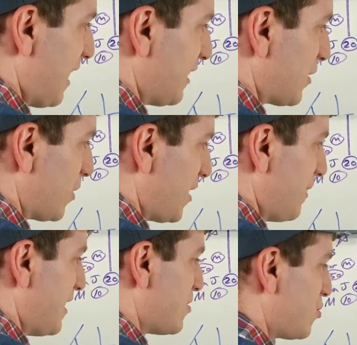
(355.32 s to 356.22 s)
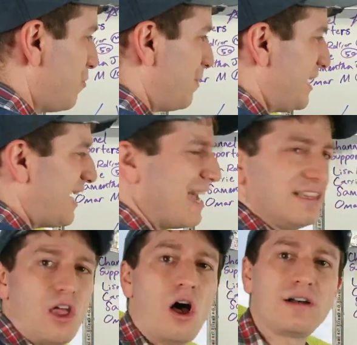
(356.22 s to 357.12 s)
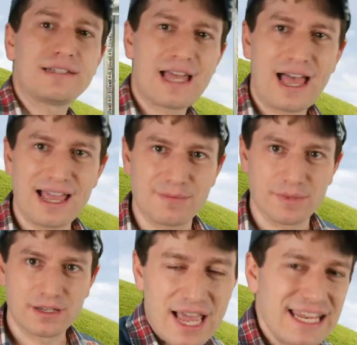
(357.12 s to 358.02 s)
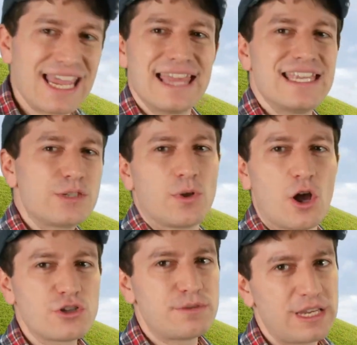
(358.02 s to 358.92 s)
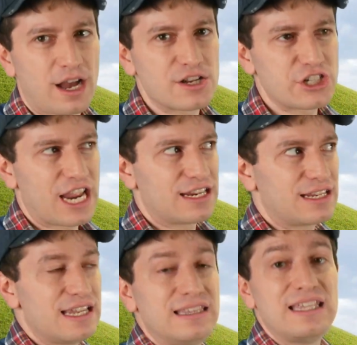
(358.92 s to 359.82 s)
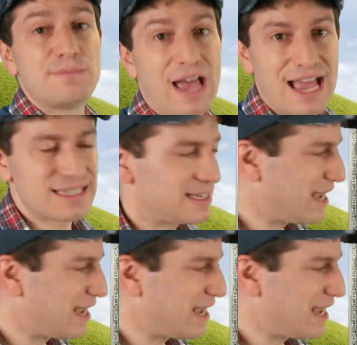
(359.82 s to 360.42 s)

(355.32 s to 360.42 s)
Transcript: that literally means to be a long time. And again, this will also be conjugated in the past